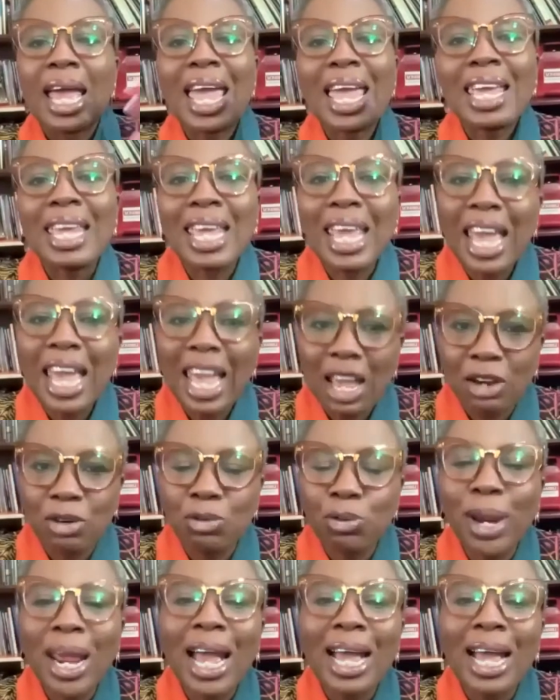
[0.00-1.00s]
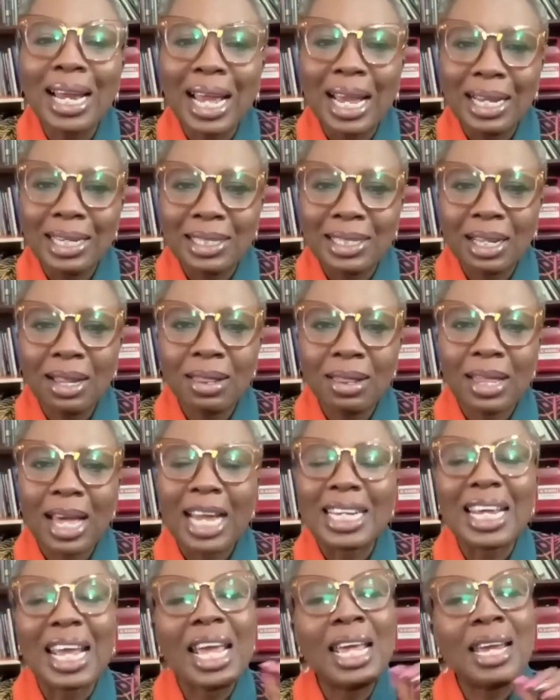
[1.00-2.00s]
Again, realizing
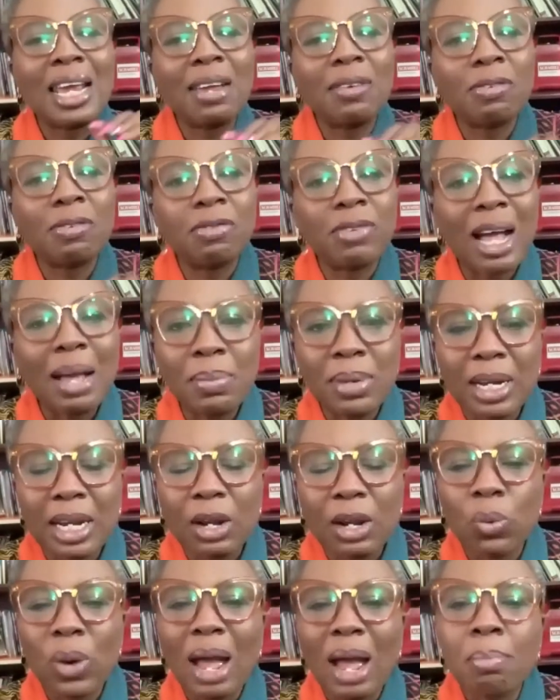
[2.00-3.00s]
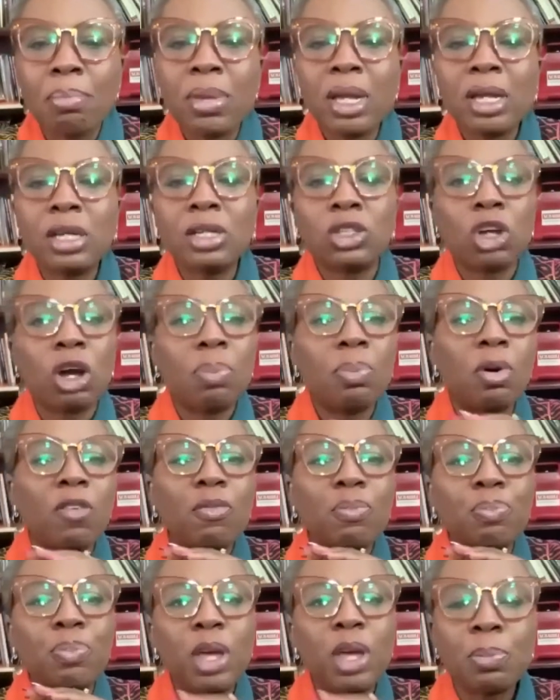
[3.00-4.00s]
that in a family, we are mixed up
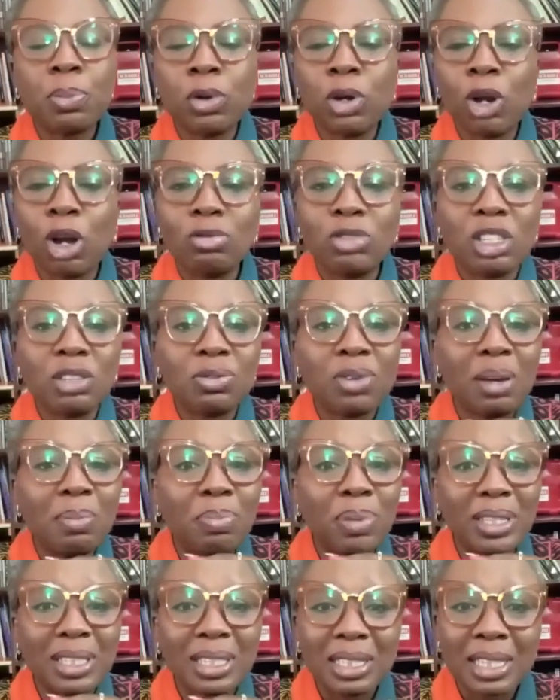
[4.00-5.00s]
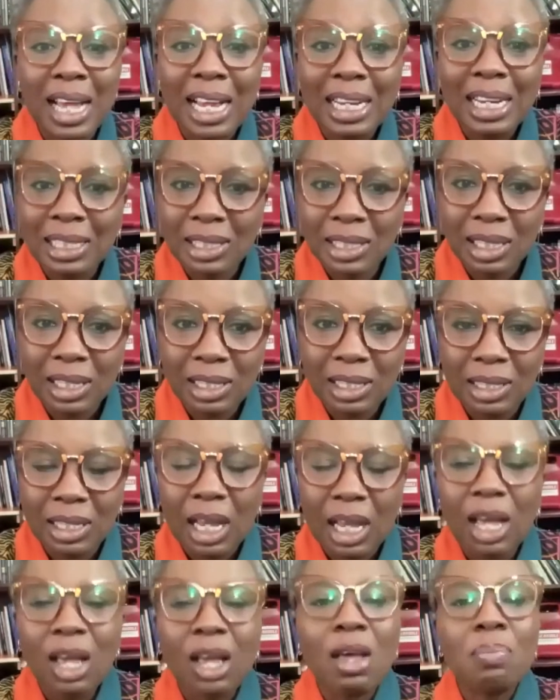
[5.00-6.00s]
of people of different personalities,
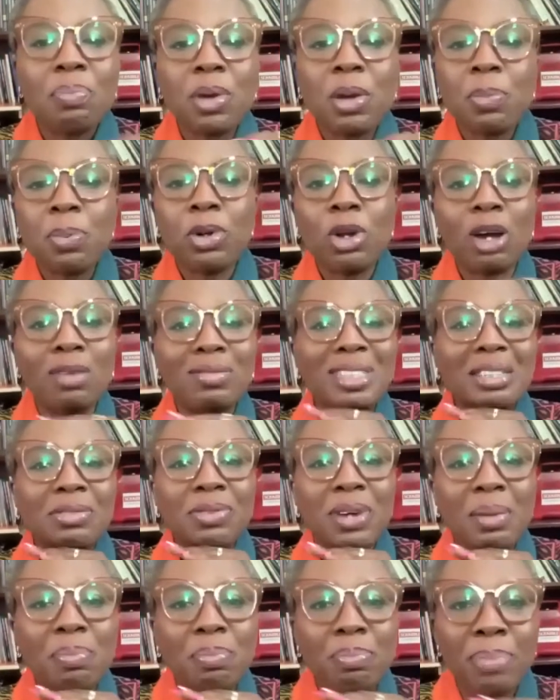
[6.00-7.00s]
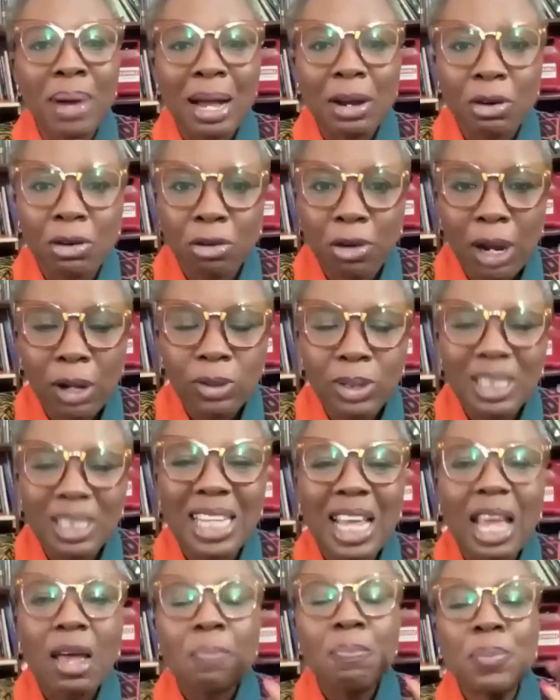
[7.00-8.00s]
people of different
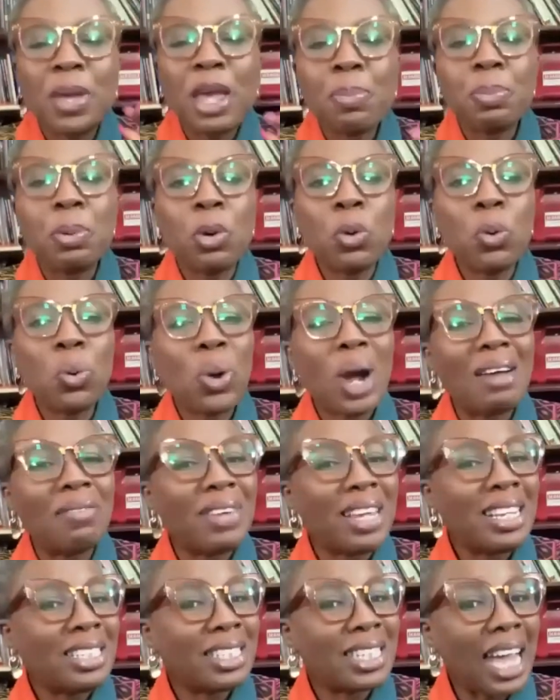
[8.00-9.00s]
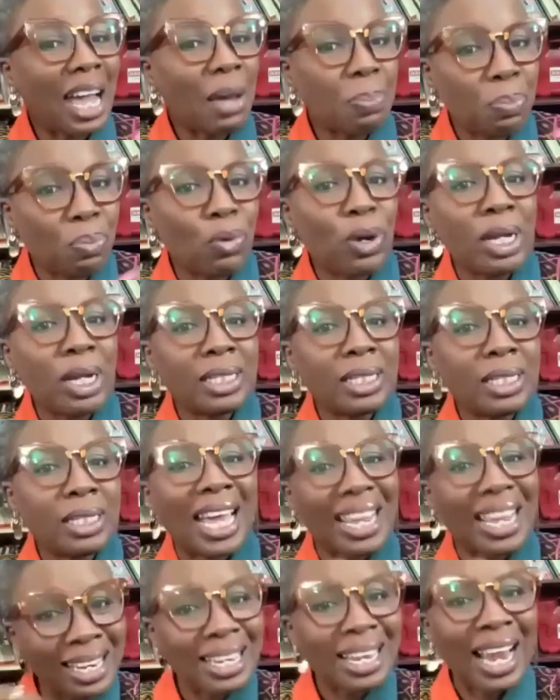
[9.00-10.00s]
backgrounds, people who have
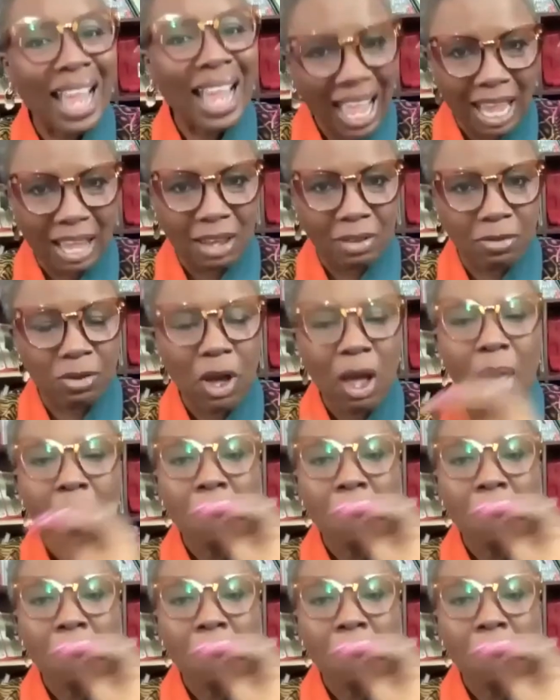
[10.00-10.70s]
interpreted life